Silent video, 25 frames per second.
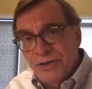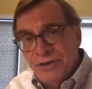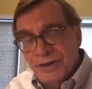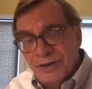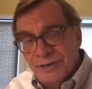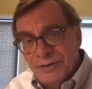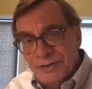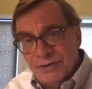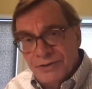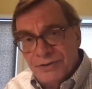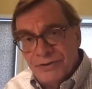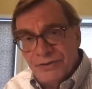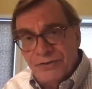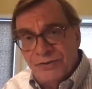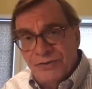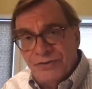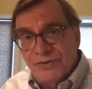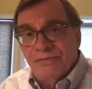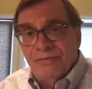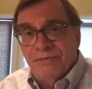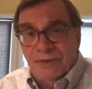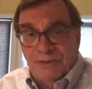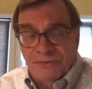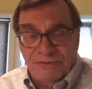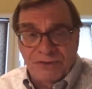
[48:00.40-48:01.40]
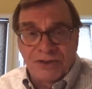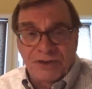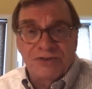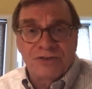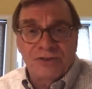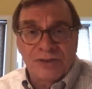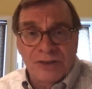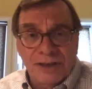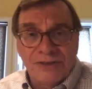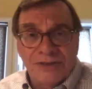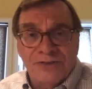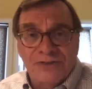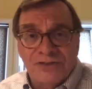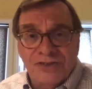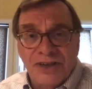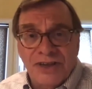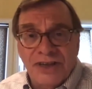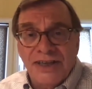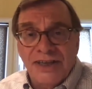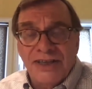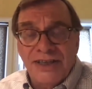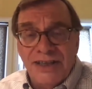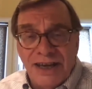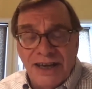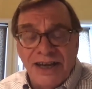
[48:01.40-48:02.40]
and others officially
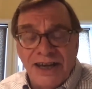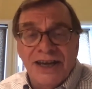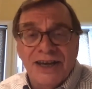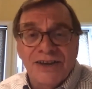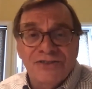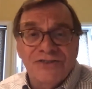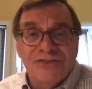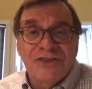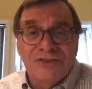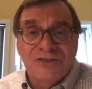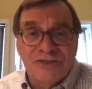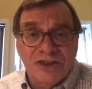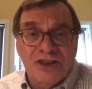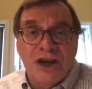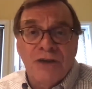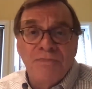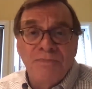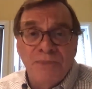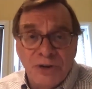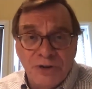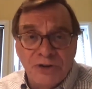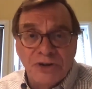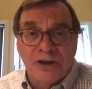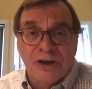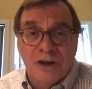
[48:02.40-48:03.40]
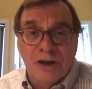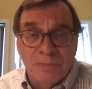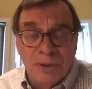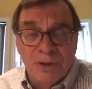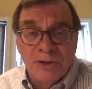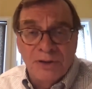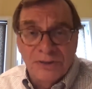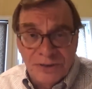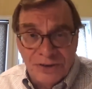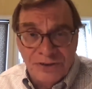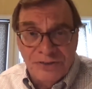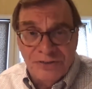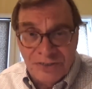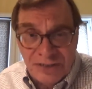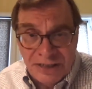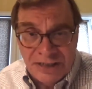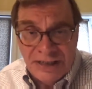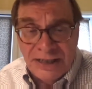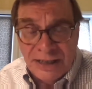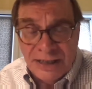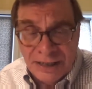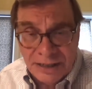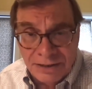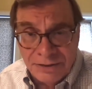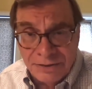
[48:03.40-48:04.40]
said, yes, it's a communicable
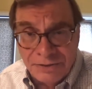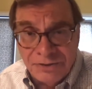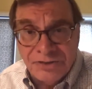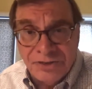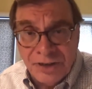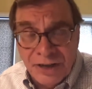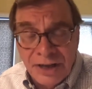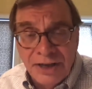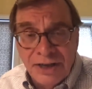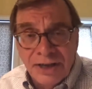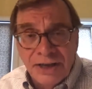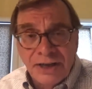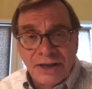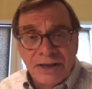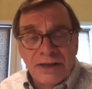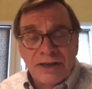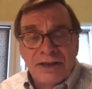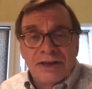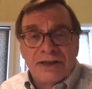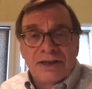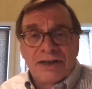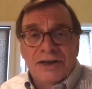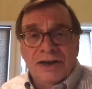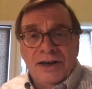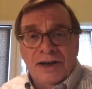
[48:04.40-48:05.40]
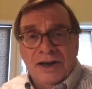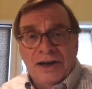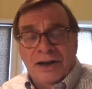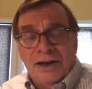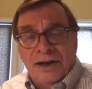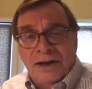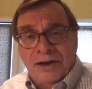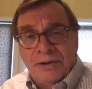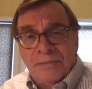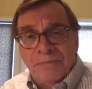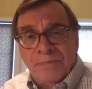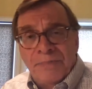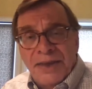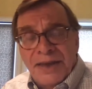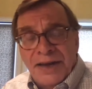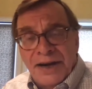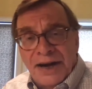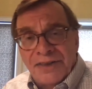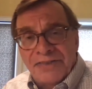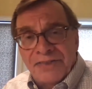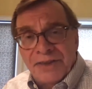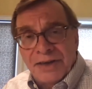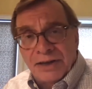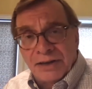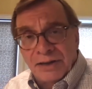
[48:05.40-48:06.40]
disease. And
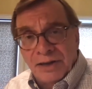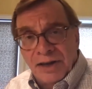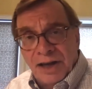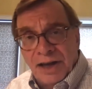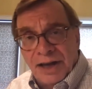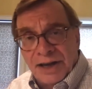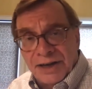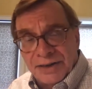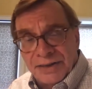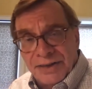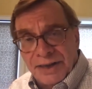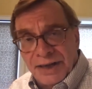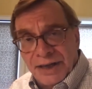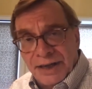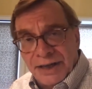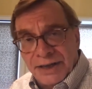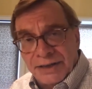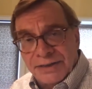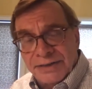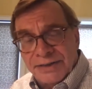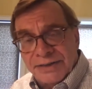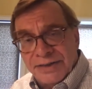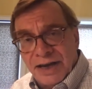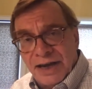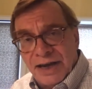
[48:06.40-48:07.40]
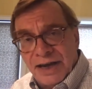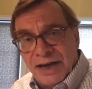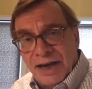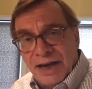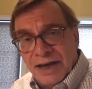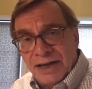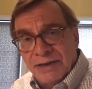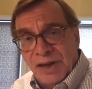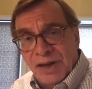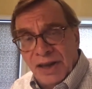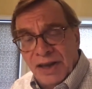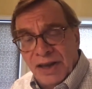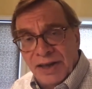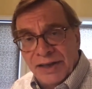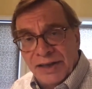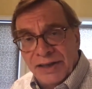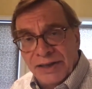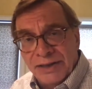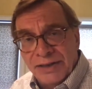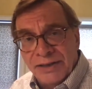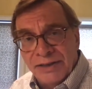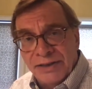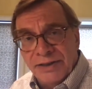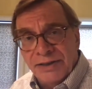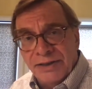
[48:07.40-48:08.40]
I think a lot of that
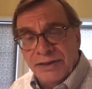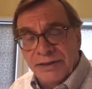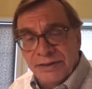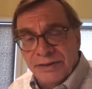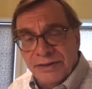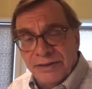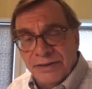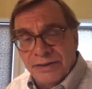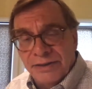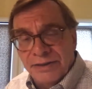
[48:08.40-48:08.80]
timeline,